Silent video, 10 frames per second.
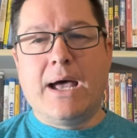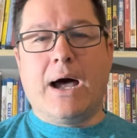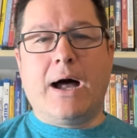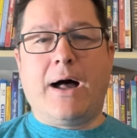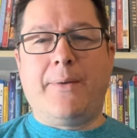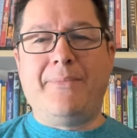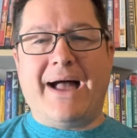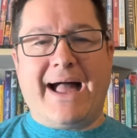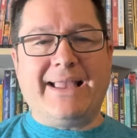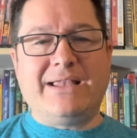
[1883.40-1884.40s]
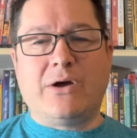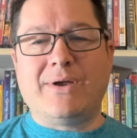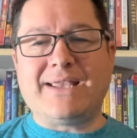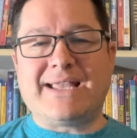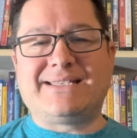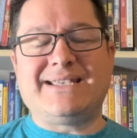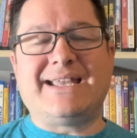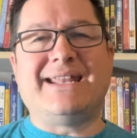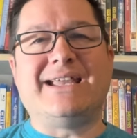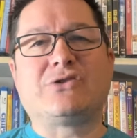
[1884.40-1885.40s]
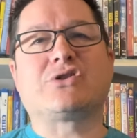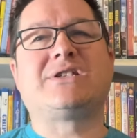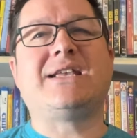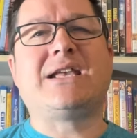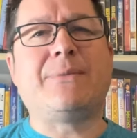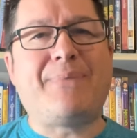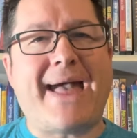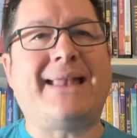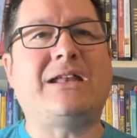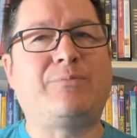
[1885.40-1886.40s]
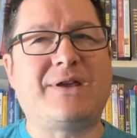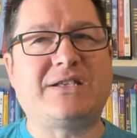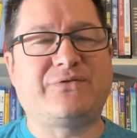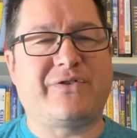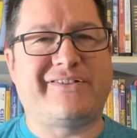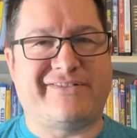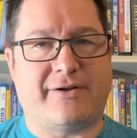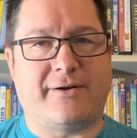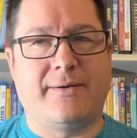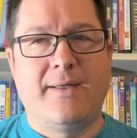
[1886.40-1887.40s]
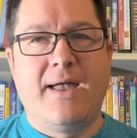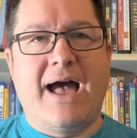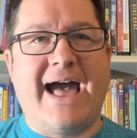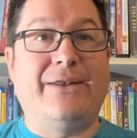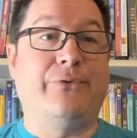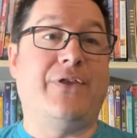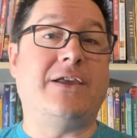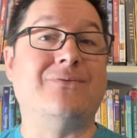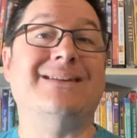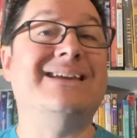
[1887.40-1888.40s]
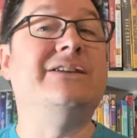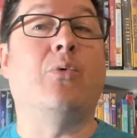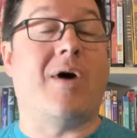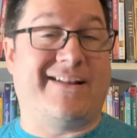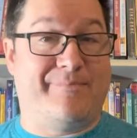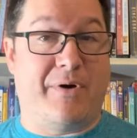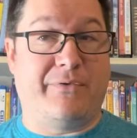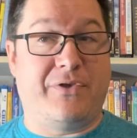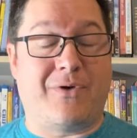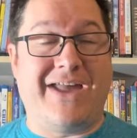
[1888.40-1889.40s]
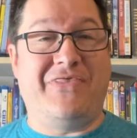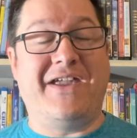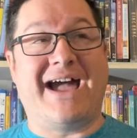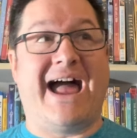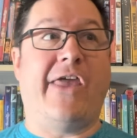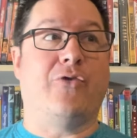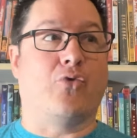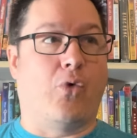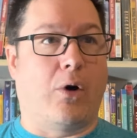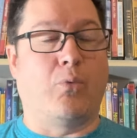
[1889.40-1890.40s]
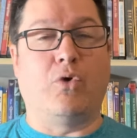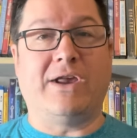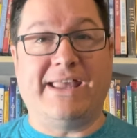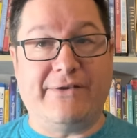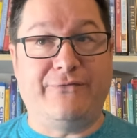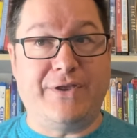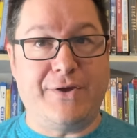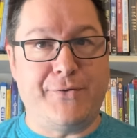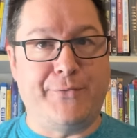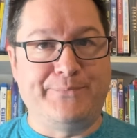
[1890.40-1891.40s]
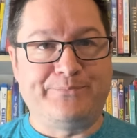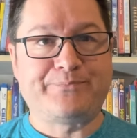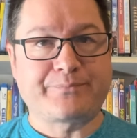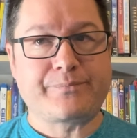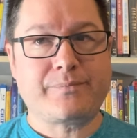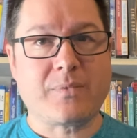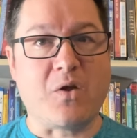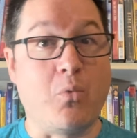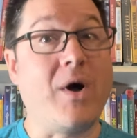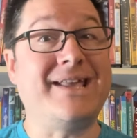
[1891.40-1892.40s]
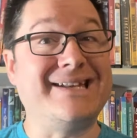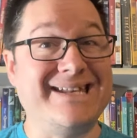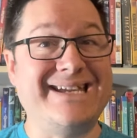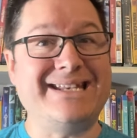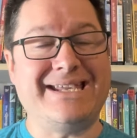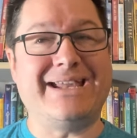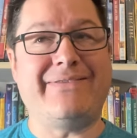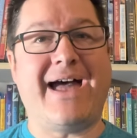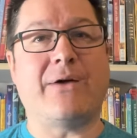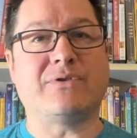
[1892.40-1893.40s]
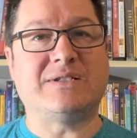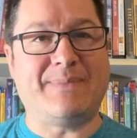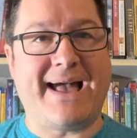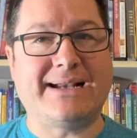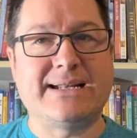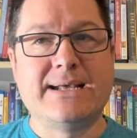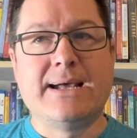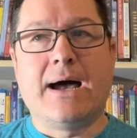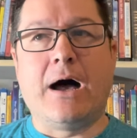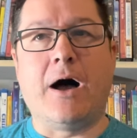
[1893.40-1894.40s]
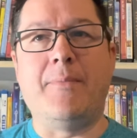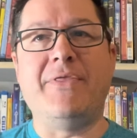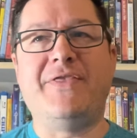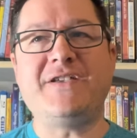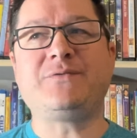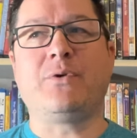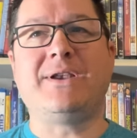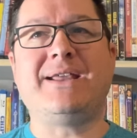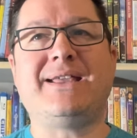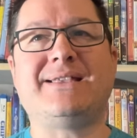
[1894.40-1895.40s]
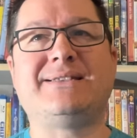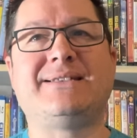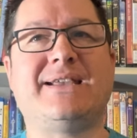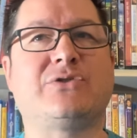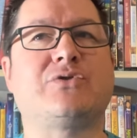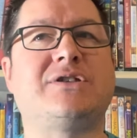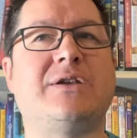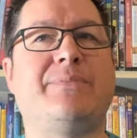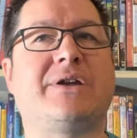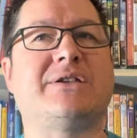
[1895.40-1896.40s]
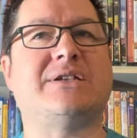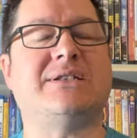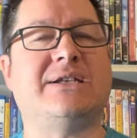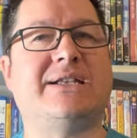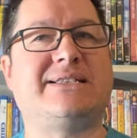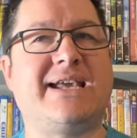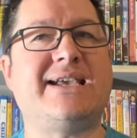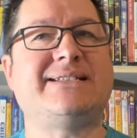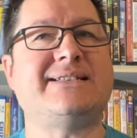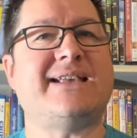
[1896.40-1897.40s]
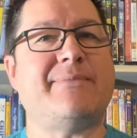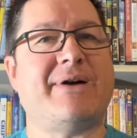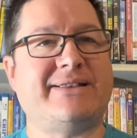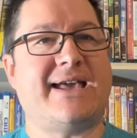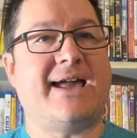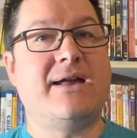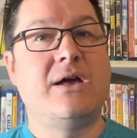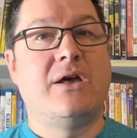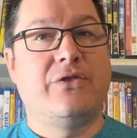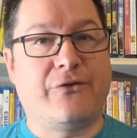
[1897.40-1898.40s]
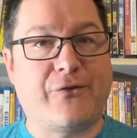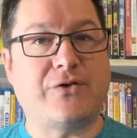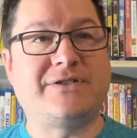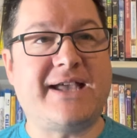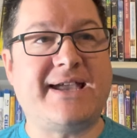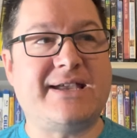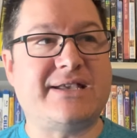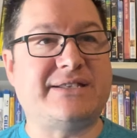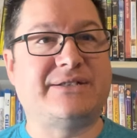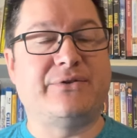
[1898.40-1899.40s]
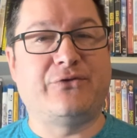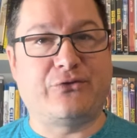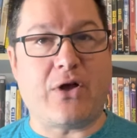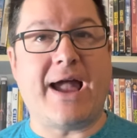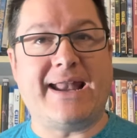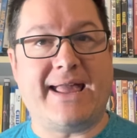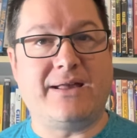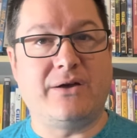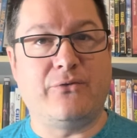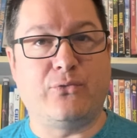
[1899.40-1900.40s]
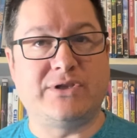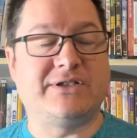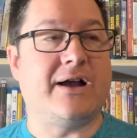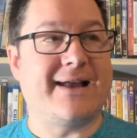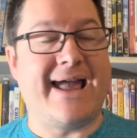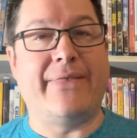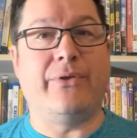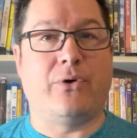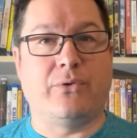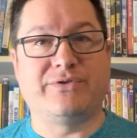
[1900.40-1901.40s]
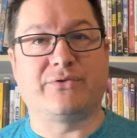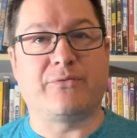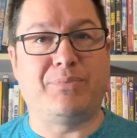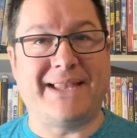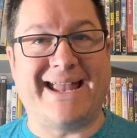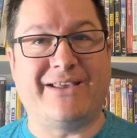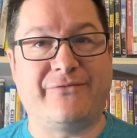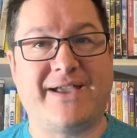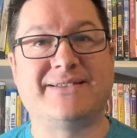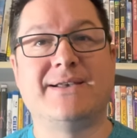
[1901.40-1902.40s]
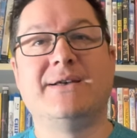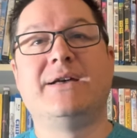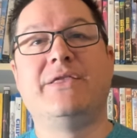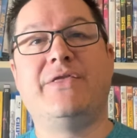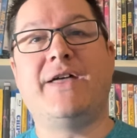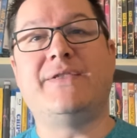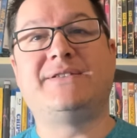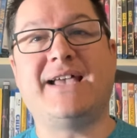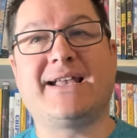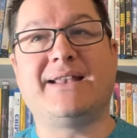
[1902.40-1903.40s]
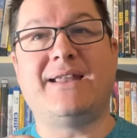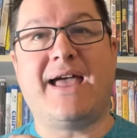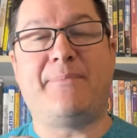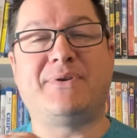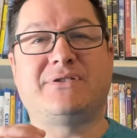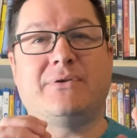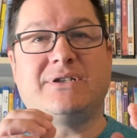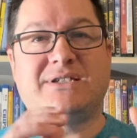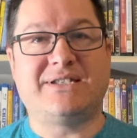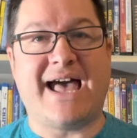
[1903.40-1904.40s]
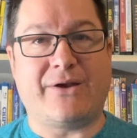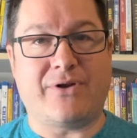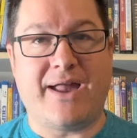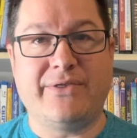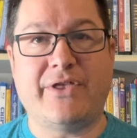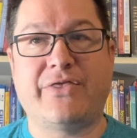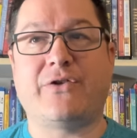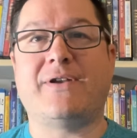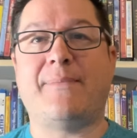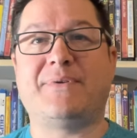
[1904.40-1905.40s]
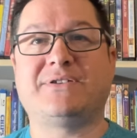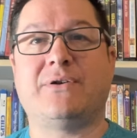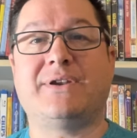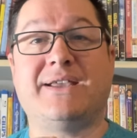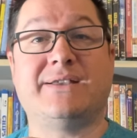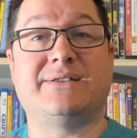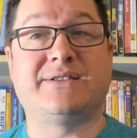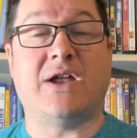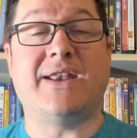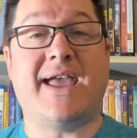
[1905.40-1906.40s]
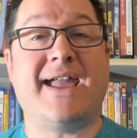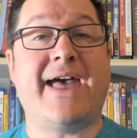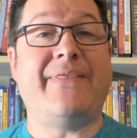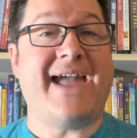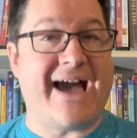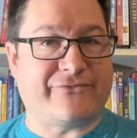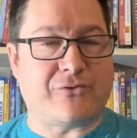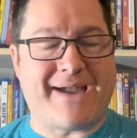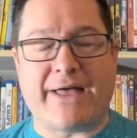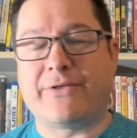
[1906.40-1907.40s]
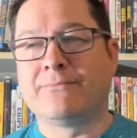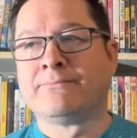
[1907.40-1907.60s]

Um, you know, it, it's an interesting companion piece for sure. I don't think you need to watch both, though. I think either or will give you what you need in that respect. Um, this one is interesting because it, it takes it day by day. The first day is Friday of Woodstock and the whole sort of planning phase. Then the second episode is Saturday. The third episode is Sunday and the aftermath.